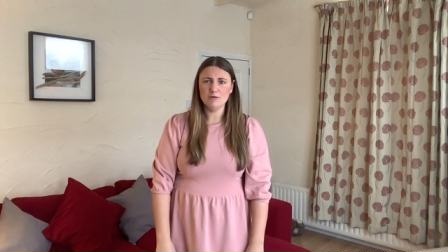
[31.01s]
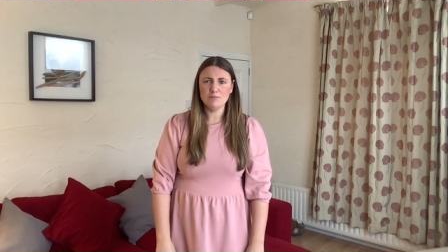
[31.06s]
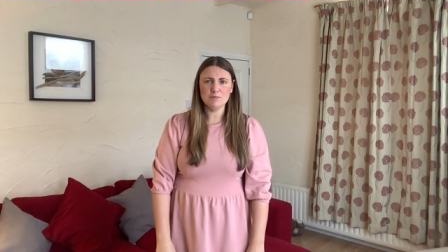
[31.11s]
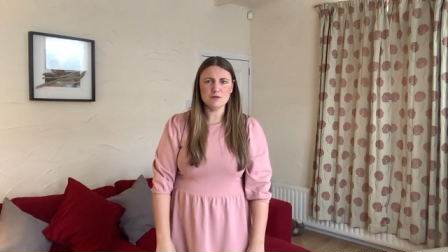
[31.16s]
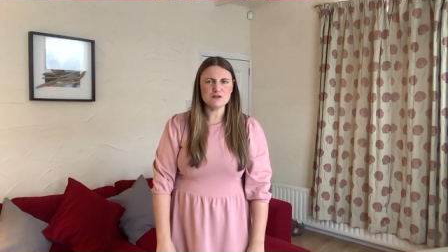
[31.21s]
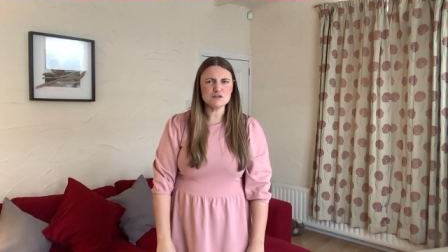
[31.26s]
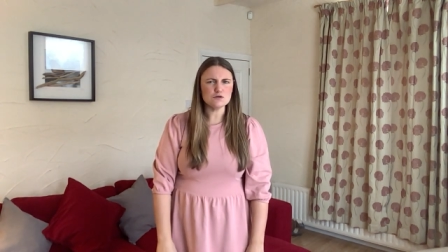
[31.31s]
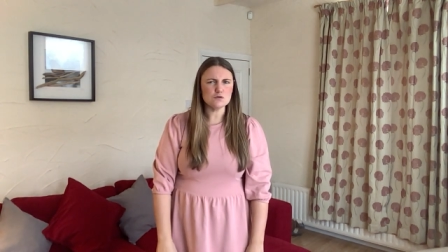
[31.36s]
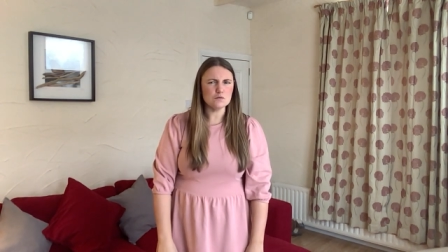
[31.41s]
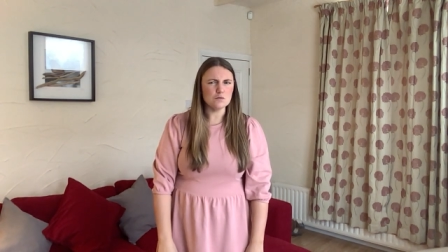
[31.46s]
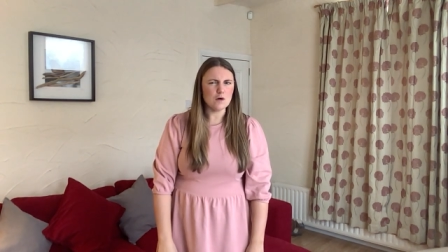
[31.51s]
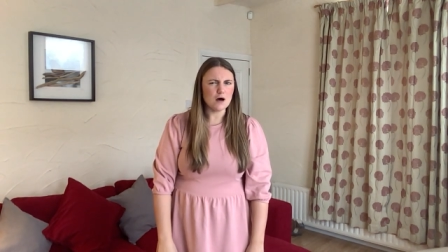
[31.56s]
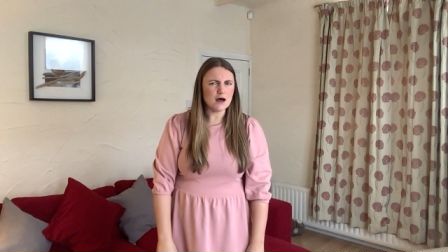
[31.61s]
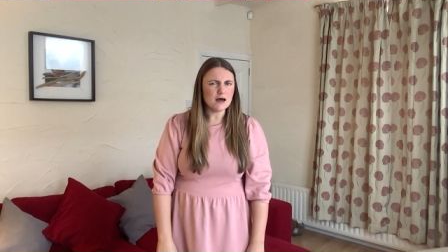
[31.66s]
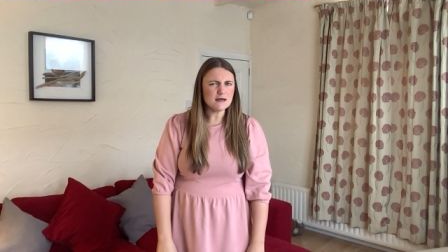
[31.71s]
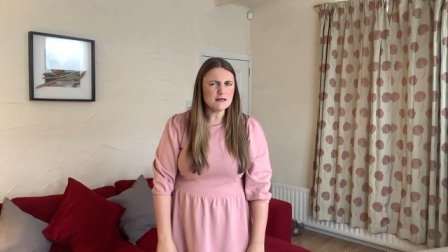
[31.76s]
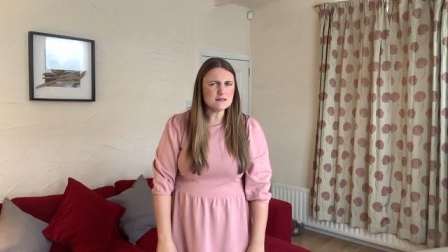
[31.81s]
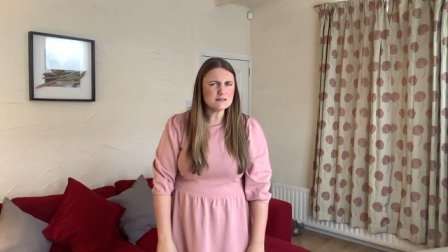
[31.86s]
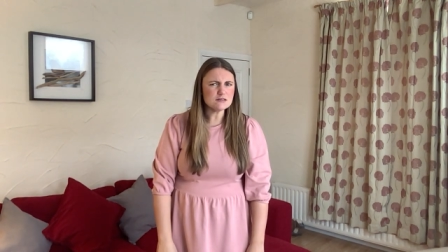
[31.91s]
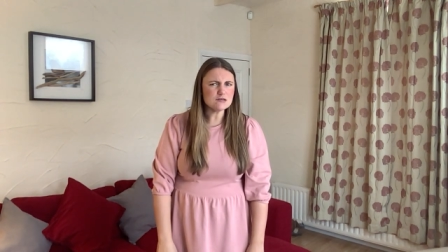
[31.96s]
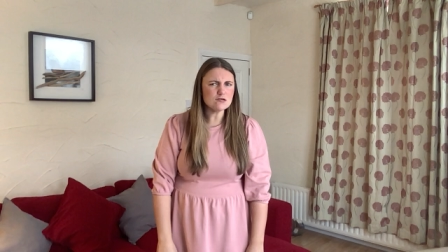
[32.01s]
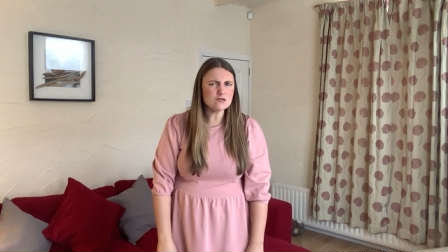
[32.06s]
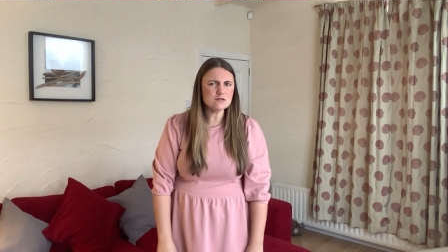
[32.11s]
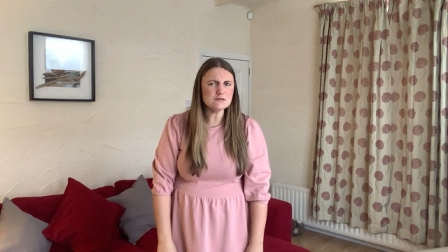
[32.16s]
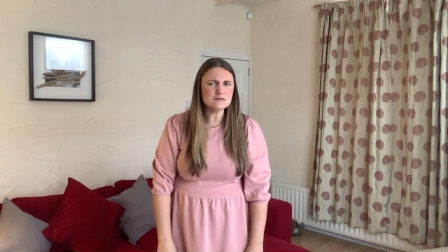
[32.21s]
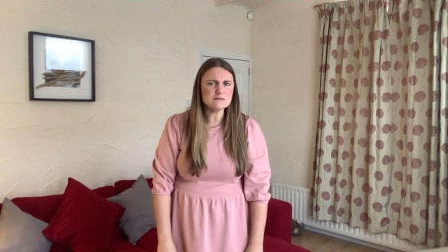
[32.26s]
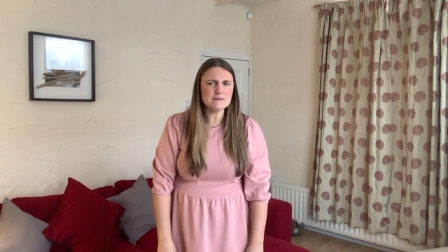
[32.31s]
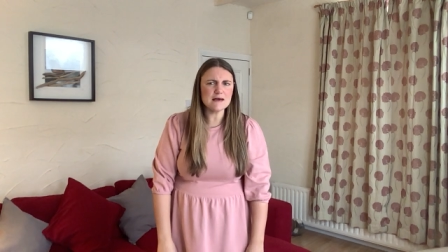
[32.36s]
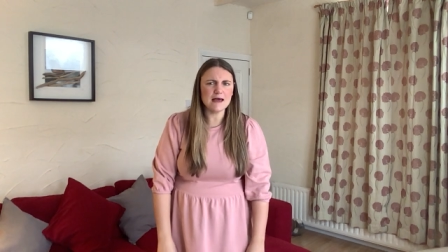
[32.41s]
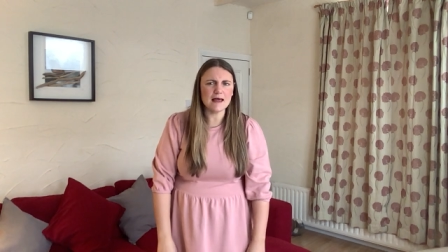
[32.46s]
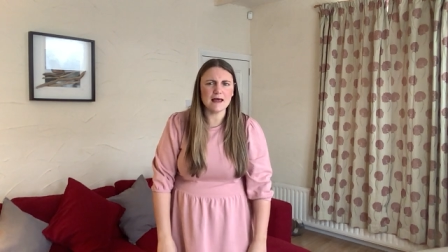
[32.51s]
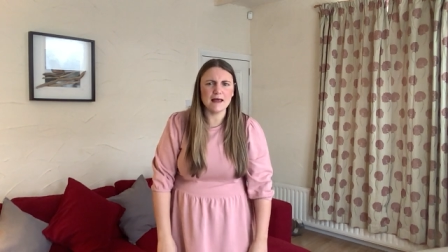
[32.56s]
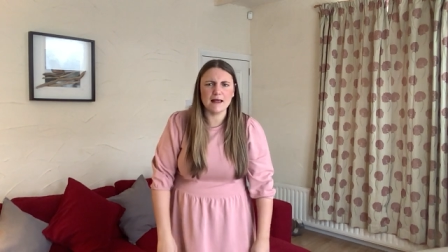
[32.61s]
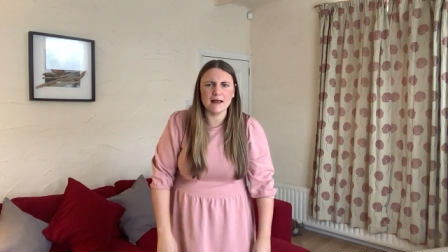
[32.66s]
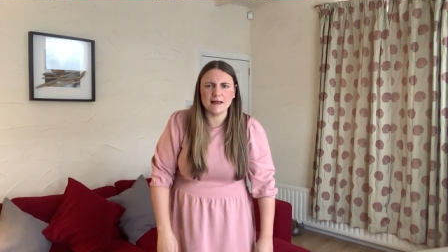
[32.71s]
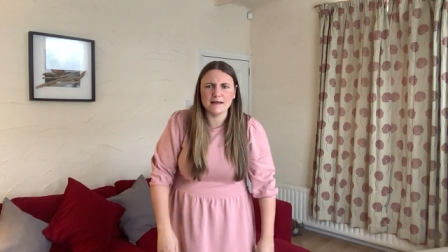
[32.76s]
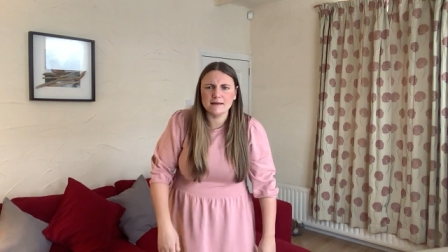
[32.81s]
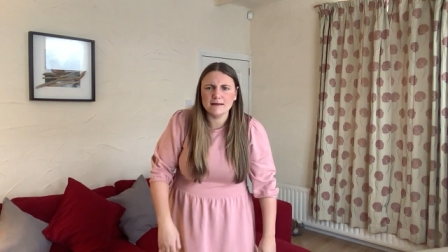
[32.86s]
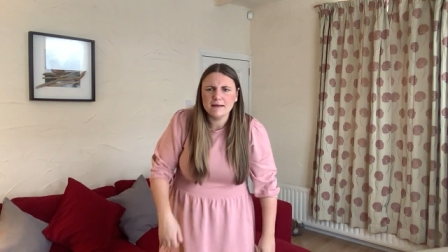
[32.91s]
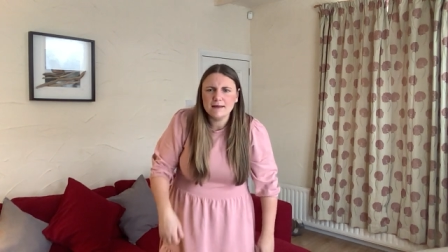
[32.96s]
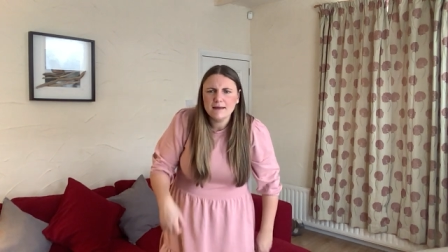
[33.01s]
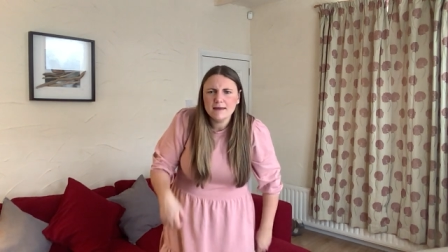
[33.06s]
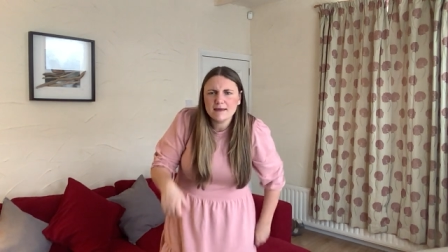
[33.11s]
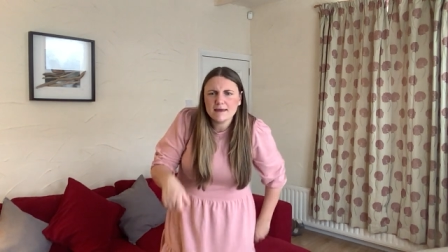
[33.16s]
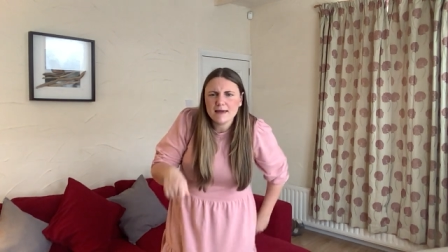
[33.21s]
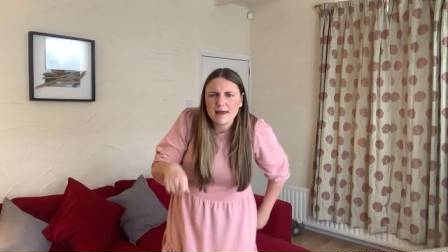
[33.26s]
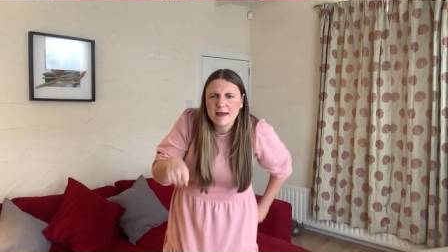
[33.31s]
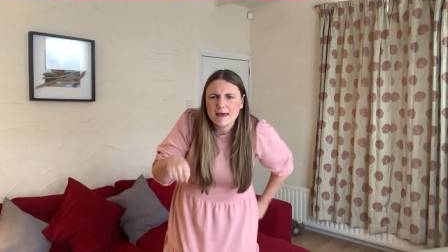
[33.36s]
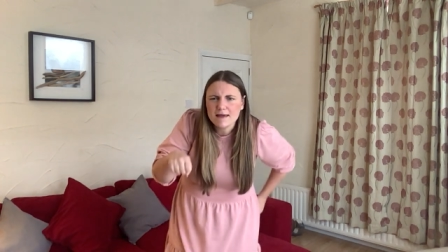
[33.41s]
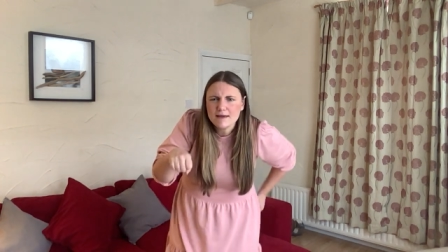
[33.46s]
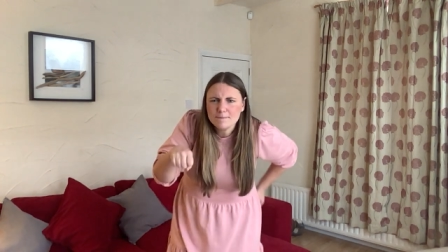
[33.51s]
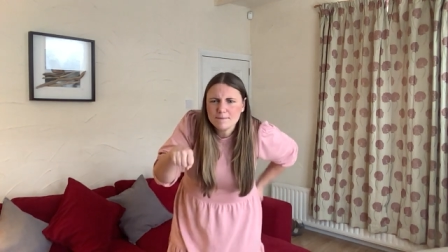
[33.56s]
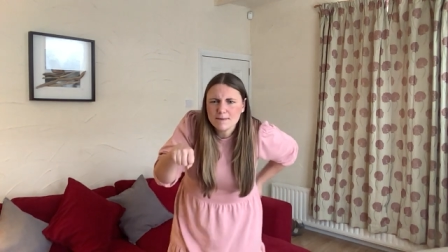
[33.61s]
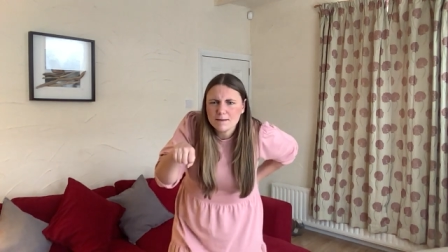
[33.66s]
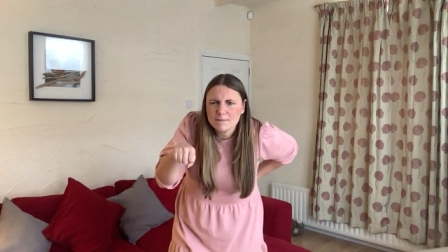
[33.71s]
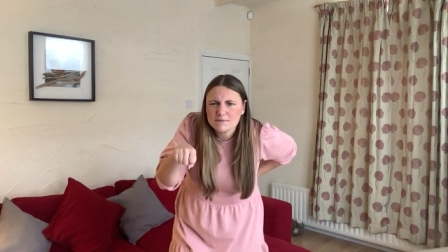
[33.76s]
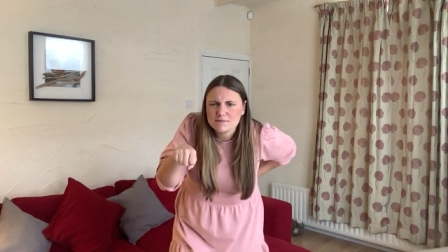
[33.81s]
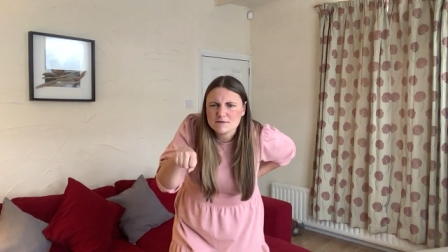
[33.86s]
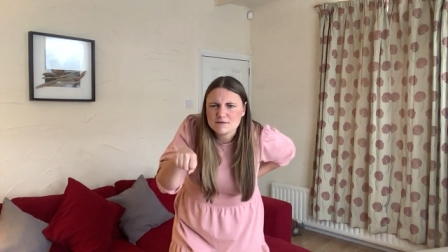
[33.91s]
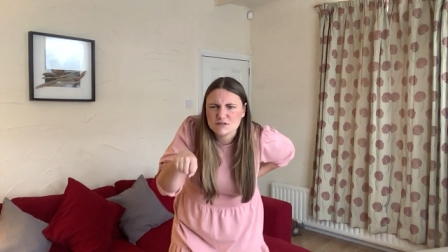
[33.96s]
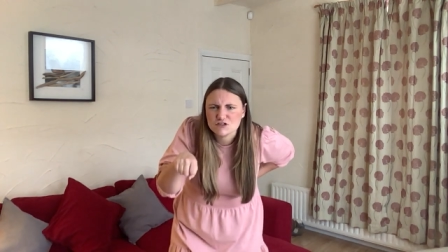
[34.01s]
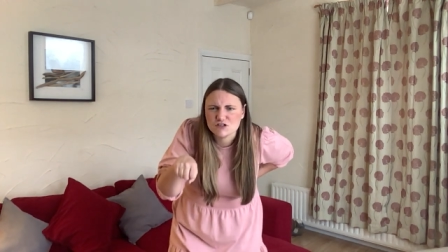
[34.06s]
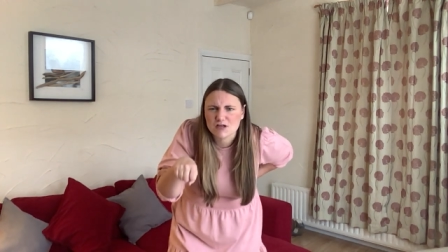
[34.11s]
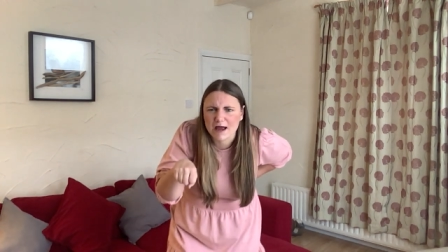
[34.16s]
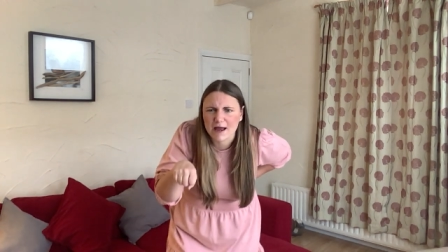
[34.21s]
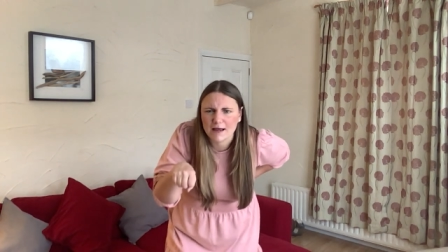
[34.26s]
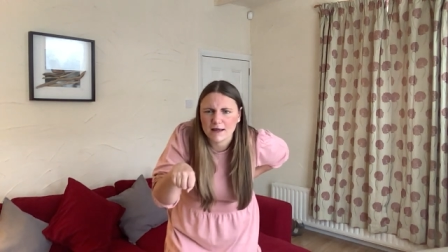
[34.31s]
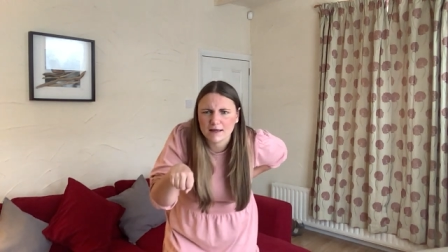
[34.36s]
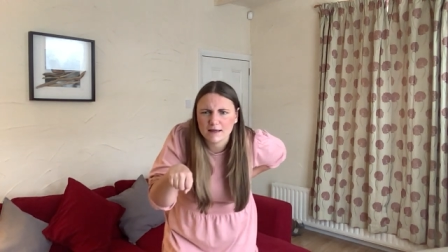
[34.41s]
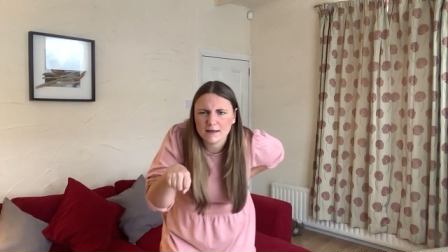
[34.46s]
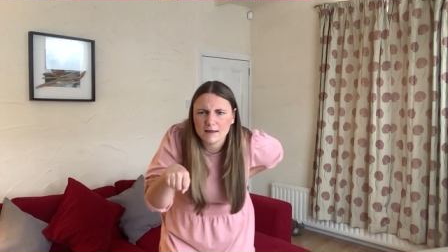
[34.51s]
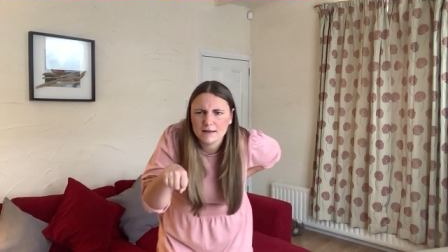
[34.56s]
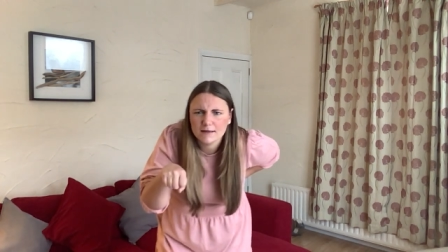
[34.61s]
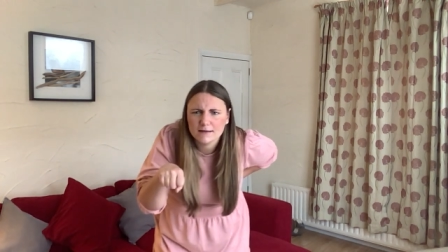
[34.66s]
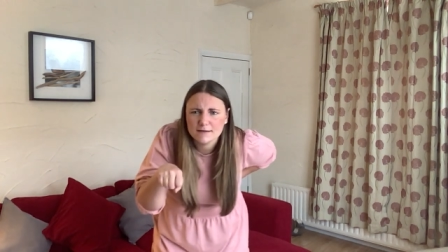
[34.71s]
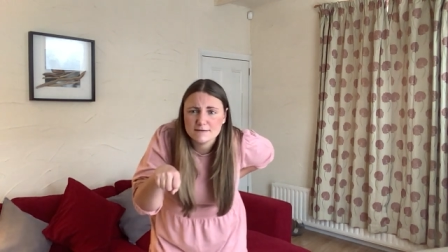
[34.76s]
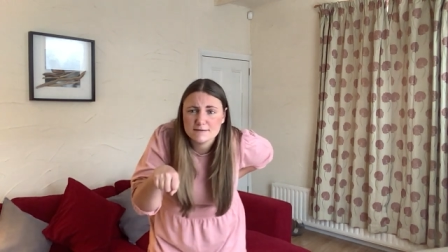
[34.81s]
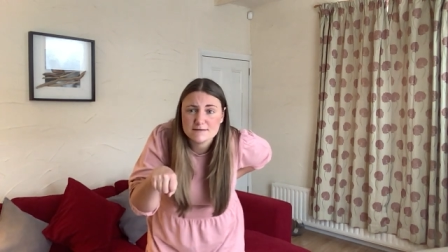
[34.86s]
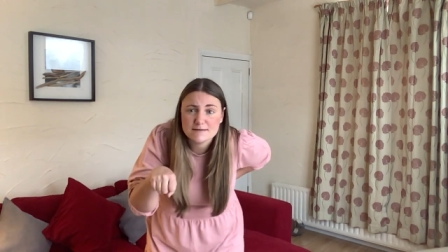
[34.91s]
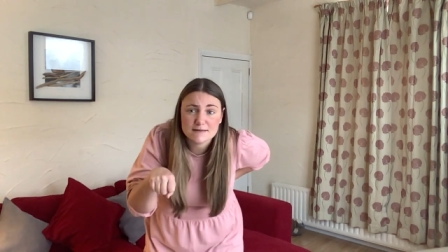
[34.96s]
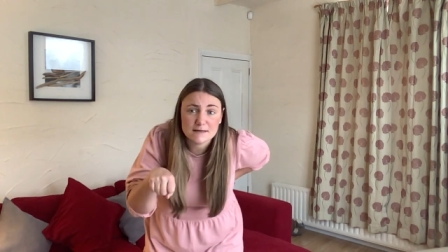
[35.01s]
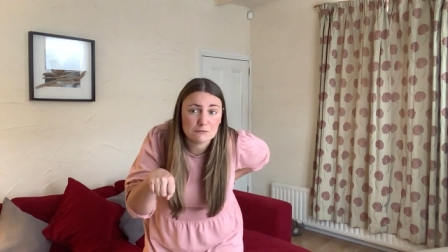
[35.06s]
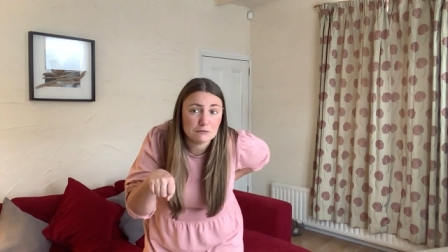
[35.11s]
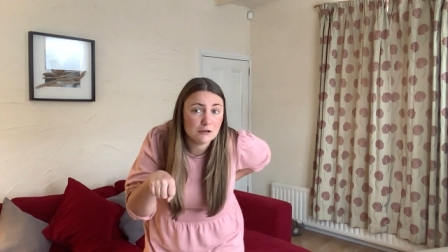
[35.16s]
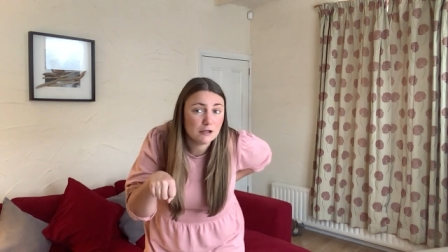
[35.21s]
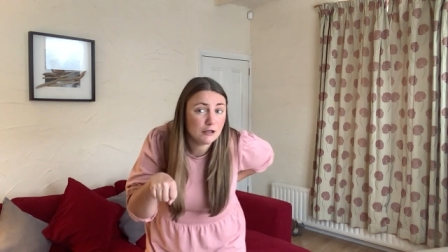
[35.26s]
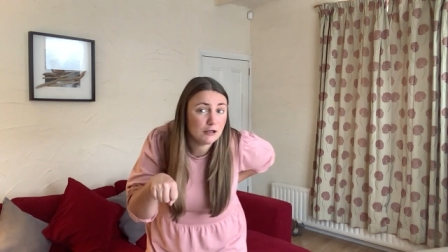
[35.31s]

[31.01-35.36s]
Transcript: But a wise old man came up to Jack and said,